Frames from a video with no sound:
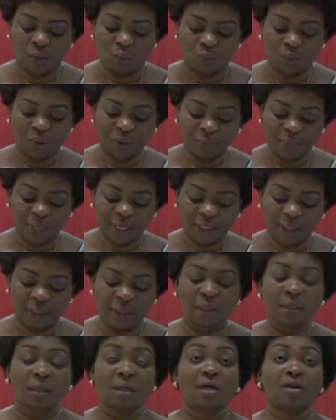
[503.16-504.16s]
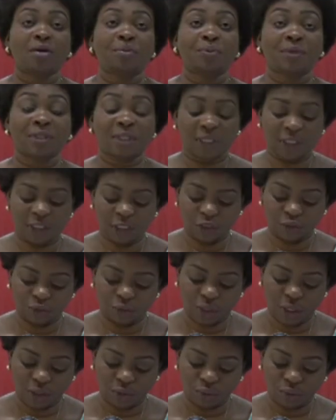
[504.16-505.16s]
Women uh,
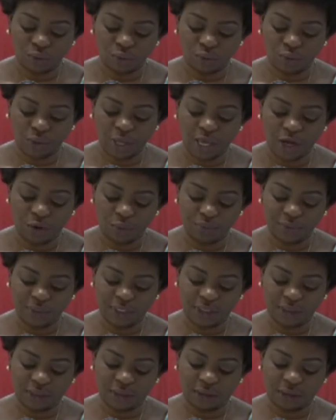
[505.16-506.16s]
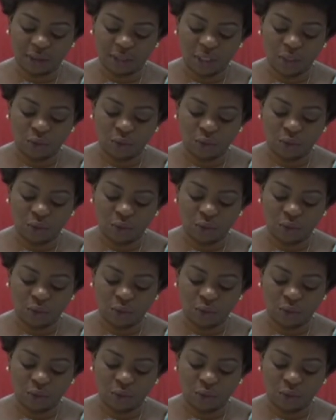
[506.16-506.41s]
representation has also helped us